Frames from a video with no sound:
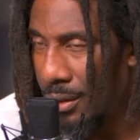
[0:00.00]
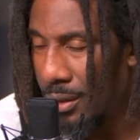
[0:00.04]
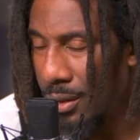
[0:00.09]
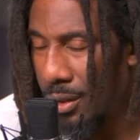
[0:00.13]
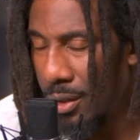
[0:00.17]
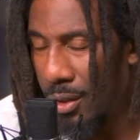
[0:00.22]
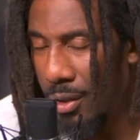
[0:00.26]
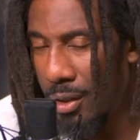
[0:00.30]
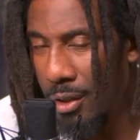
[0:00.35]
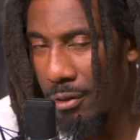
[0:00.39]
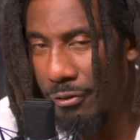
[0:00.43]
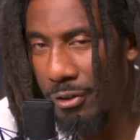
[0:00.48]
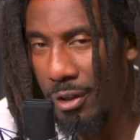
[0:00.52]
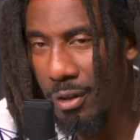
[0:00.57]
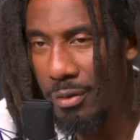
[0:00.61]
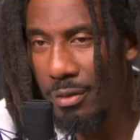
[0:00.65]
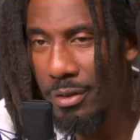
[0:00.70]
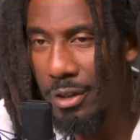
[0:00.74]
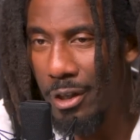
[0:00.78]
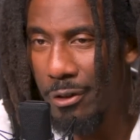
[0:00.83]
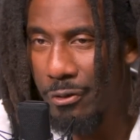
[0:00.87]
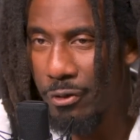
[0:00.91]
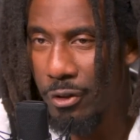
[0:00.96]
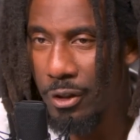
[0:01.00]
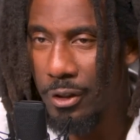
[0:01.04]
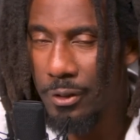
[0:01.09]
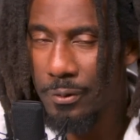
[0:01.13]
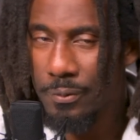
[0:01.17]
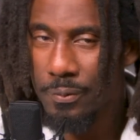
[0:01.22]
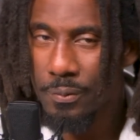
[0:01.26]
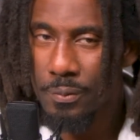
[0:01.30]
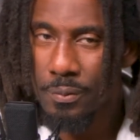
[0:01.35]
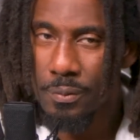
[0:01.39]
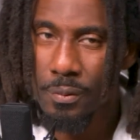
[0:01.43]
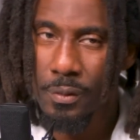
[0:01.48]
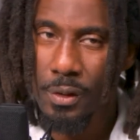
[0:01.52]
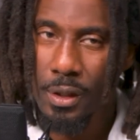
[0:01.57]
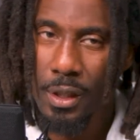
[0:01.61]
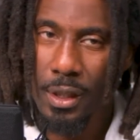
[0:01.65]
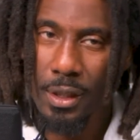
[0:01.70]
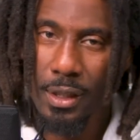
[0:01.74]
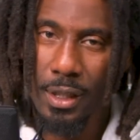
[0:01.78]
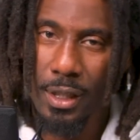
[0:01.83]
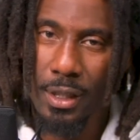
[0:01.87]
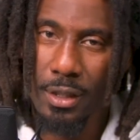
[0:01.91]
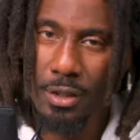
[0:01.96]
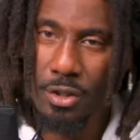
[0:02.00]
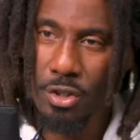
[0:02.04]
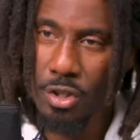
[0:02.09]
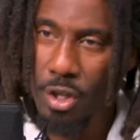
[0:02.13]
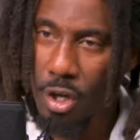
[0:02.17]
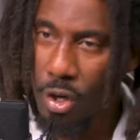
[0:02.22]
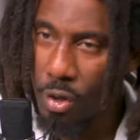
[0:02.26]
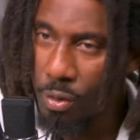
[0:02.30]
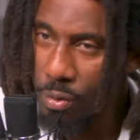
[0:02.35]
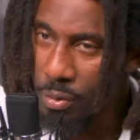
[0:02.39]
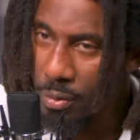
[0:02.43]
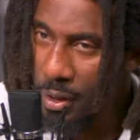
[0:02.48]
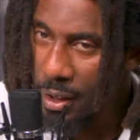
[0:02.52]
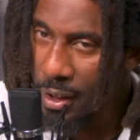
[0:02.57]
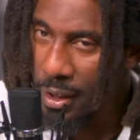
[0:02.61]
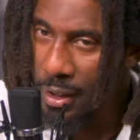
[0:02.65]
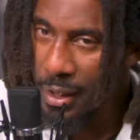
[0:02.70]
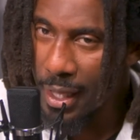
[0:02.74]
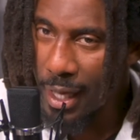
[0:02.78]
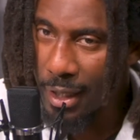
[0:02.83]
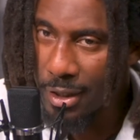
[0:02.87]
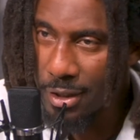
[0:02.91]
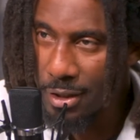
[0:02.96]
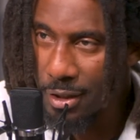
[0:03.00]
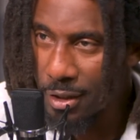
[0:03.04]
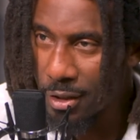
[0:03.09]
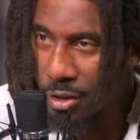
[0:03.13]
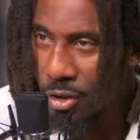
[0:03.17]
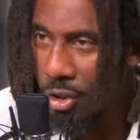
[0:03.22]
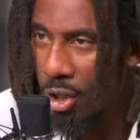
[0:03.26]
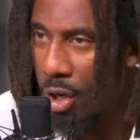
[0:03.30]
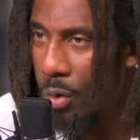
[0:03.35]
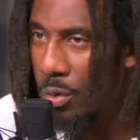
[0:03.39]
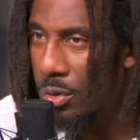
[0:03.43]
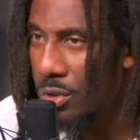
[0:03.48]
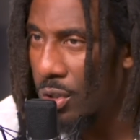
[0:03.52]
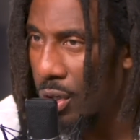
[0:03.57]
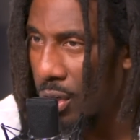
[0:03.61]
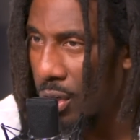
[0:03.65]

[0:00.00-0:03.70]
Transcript: You know, and it felt different. And then the next year, Joe was